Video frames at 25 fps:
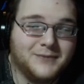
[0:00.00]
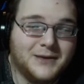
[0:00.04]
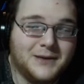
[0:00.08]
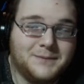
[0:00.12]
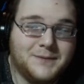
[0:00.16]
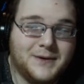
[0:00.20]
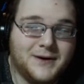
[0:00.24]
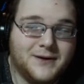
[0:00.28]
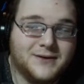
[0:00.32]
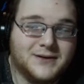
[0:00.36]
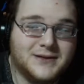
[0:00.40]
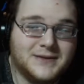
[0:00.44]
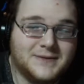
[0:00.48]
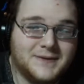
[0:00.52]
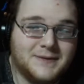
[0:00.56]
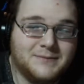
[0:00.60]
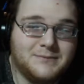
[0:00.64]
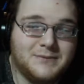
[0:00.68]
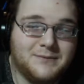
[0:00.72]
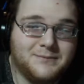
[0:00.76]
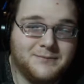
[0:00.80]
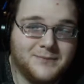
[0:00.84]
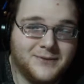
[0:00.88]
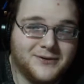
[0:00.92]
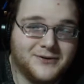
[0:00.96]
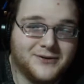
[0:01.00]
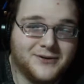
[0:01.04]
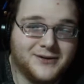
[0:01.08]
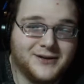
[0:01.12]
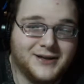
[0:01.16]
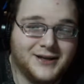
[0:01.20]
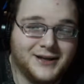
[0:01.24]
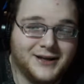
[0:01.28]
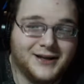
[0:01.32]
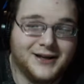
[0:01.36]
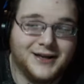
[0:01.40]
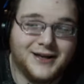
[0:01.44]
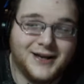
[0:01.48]
My parents fed me Burger
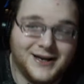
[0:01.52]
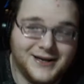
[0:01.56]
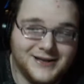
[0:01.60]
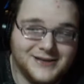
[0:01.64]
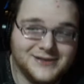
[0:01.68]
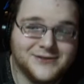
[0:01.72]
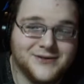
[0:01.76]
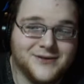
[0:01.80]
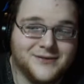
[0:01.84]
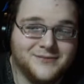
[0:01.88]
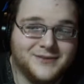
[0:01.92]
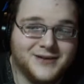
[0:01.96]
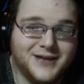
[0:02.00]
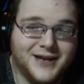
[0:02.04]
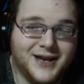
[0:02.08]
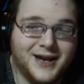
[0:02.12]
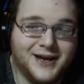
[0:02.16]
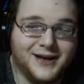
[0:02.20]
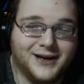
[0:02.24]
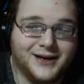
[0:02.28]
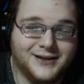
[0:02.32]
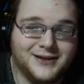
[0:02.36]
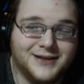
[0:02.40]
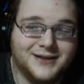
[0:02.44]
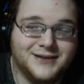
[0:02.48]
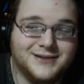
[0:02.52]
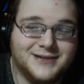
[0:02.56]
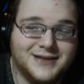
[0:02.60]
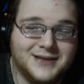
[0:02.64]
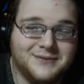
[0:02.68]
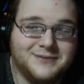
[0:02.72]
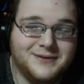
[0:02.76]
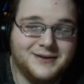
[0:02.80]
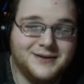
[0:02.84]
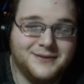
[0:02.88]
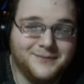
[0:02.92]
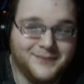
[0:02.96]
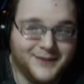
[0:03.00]
King and ice cream cake and then
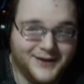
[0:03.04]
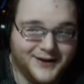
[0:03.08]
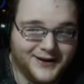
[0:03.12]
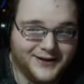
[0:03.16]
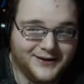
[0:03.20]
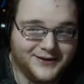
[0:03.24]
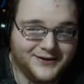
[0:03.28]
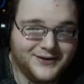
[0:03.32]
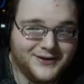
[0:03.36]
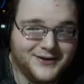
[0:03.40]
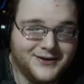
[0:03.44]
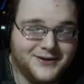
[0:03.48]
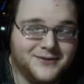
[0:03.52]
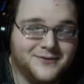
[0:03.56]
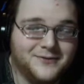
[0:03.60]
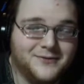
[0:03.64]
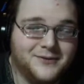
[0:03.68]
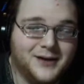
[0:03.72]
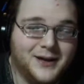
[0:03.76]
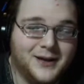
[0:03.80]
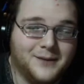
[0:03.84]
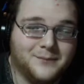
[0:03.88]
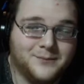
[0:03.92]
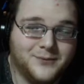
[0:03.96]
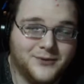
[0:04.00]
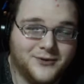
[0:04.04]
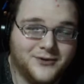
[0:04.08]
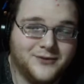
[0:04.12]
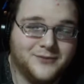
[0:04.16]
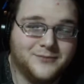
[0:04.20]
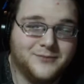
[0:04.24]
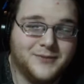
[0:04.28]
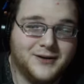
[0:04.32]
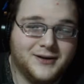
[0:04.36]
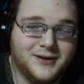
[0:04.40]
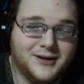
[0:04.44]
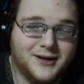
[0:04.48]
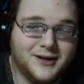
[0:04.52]
sent me to bed. When I pulled
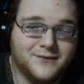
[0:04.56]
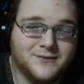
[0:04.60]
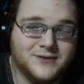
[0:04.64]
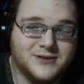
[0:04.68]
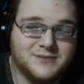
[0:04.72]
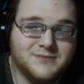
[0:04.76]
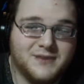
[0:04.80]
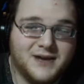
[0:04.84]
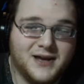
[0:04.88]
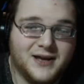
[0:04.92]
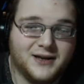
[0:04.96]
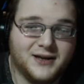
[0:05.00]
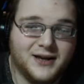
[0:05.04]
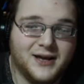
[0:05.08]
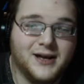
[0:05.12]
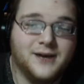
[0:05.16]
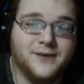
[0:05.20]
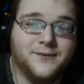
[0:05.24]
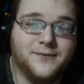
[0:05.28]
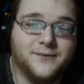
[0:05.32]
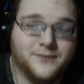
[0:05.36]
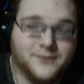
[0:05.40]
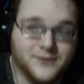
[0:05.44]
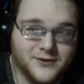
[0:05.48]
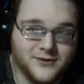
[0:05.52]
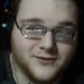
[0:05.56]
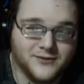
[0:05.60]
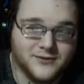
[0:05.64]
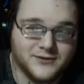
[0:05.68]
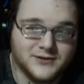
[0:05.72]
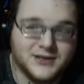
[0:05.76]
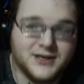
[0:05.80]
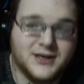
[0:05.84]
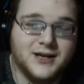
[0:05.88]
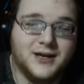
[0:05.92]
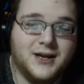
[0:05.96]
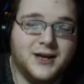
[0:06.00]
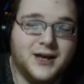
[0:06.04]
my covers back, I
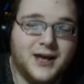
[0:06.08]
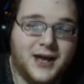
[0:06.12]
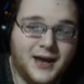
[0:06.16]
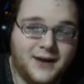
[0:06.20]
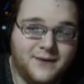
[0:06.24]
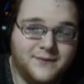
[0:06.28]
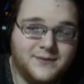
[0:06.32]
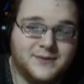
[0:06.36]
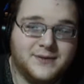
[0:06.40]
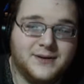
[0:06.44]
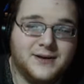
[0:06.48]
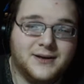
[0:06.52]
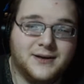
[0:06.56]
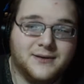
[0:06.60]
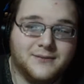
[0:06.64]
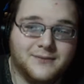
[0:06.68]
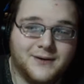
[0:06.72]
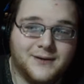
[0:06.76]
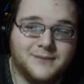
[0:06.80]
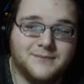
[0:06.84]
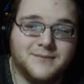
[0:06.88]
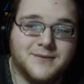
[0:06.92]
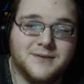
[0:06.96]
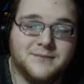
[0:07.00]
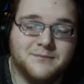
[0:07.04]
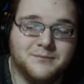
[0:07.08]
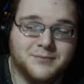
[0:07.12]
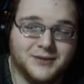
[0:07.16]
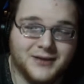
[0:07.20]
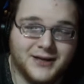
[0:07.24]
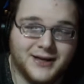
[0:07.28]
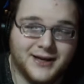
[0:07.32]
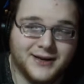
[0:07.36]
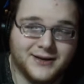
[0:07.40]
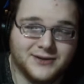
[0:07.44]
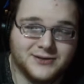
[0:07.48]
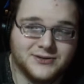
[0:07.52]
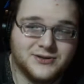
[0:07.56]
froze. Everything around me
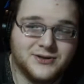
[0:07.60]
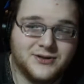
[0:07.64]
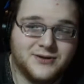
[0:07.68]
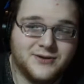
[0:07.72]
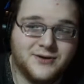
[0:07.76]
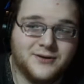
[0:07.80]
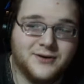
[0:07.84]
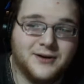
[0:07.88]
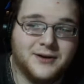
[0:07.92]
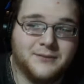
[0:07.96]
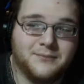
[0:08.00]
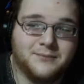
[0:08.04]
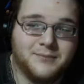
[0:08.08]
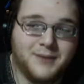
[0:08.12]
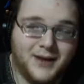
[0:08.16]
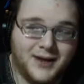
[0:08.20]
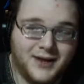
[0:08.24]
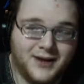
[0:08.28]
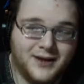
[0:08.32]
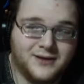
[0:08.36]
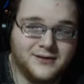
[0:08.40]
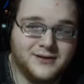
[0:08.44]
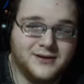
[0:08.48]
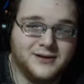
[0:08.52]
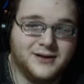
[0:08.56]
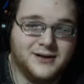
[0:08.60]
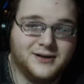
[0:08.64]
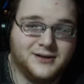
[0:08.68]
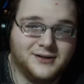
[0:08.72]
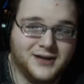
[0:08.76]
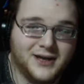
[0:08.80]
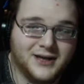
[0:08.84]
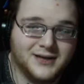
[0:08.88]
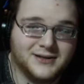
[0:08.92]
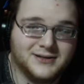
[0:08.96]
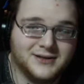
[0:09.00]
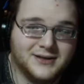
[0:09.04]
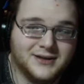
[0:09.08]
blanched, turning pale and
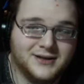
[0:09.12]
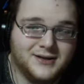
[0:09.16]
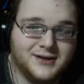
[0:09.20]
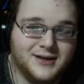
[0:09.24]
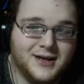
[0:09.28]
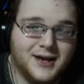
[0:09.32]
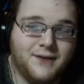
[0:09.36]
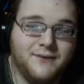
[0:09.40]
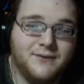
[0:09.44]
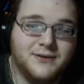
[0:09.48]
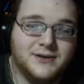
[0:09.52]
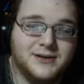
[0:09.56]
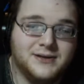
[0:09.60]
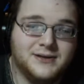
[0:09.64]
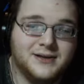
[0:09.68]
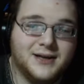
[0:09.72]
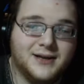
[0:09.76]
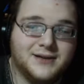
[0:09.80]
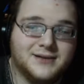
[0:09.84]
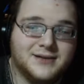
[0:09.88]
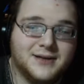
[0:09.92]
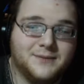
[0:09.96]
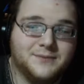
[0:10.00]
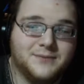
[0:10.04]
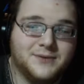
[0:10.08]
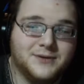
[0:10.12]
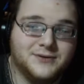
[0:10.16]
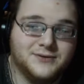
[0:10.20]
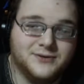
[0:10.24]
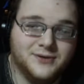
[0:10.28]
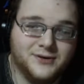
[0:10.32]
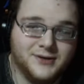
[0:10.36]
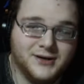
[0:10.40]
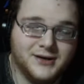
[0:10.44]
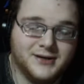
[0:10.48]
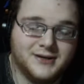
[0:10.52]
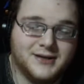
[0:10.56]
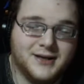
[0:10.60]
glassy. Everything except the
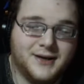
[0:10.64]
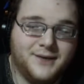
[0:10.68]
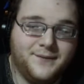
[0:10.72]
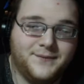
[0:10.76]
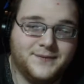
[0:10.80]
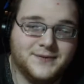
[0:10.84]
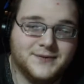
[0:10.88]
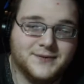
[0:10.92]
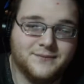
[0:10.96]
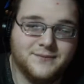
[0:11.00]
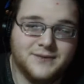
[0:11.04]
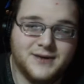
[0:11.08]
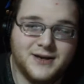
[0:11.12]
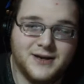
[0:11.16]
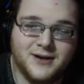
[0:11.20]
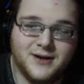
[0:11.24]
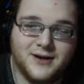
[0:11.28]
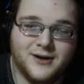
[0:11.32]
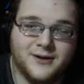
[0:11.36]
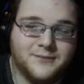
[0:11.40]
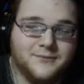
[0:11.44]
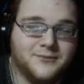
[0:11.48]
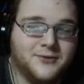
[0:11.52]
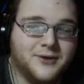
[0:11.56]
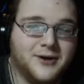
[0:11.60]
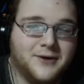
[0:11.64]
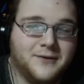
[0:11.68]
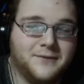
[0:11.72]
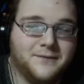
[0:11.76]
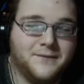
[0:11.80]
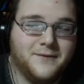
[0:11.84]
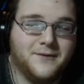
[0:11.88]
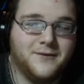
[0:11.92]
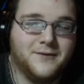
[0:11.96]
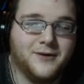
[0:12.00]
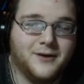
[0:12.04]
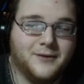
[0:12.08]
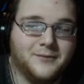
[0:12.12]
dirty tufts of neon bright
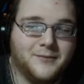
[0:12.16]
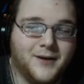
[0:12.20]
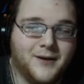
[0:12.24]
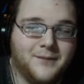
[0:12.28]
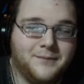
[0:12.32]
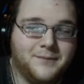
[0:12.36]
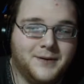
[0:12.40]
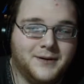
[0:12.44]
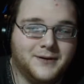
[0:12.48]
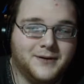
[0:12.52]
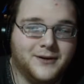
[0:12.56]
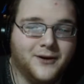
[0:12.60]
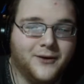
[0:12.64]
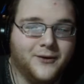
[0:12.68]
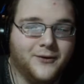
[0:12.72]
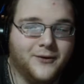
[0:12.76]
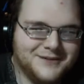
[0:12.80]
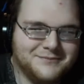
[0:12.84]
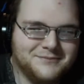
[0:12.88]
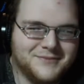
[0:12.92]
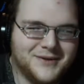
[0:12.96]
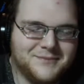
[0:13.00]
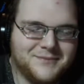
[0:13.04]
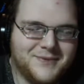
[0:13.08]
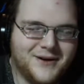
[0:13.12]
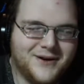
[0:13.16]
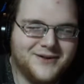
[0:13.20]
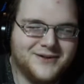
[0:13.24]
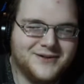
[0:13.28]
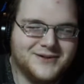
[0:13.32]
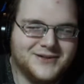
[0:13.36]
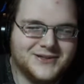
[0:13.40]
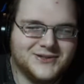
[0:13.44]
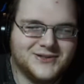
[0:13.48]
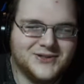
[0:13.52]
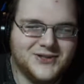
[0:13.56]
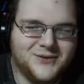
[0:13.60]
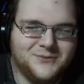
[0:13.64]
fur on my pillow. My parents
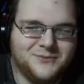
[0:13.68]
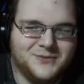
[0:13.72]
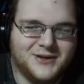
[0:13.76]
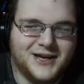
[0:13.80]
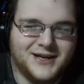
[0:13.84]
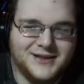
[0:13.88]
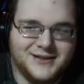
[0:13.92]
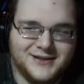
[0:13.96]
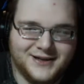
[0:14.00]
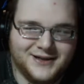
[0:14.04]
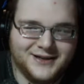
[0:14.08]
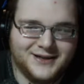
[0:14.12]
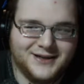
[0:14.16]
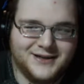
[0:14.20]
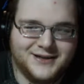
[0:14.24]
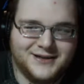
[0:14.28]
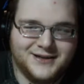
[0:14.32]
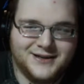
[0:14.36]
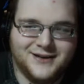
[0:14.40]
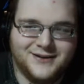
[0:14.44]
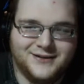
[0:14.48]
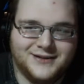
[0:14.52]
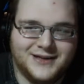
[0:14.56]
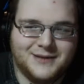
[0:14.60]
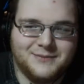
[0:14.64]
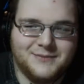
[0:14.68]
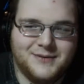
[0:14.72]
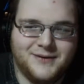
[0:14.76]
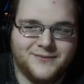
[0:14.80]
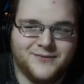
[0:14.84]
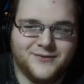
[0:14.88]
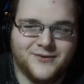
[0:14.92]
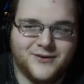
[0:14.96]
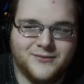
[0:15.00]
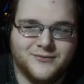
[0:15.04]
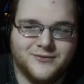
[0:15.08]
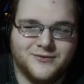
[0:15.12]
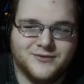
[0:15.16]
assumed I did it and yelled at me
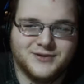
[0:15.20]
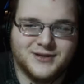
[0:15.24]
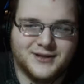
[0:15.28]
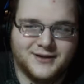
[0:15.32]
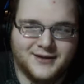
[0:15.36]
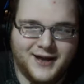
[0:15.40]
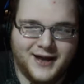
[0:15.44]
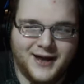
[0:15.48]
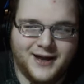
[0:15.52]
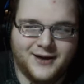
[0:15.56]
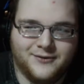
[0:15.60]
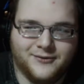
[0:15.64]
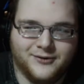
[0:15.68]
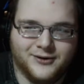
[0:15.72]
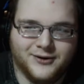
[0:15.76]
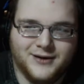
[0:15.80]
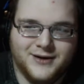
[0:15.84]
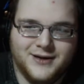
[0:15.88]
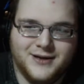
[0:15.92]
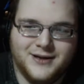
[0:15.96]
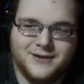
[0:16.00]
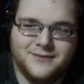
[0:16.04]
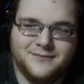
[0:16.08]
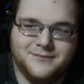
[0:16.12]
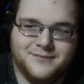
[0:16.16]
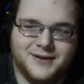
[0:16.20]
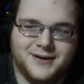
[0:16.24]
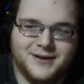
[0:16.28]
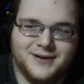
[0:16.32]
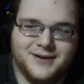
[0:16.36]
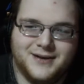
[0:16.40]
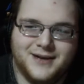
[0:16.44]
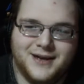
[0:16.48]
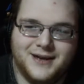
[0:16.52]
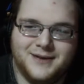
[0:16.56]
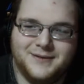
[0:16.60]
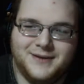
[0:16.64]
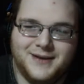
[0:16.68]
for almost an hour, but
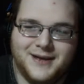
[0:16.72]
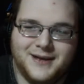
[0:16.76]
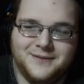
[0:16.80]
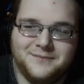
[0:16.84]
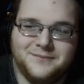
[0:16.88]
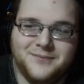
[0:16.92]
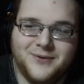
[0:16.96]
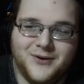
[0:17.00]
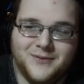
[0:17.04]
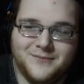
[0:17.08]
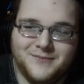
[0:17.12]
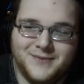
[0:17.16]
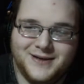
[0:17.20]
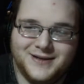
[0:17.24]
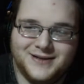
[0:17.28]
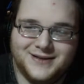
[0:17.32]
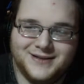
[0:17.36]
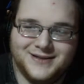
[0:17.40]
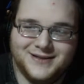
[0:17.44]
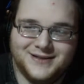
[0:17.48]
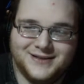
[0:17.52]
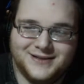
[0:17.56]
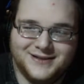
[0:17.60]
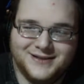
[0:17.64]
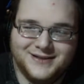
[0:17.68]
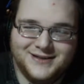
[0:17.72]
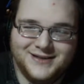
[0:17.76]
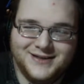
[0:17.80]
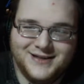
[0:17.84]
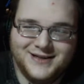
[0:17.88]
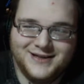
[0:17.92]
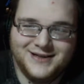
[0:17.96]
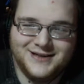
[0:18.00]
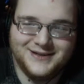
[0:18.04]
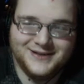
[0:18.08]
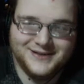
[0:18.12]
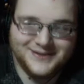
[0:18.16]
they then put me to sleep.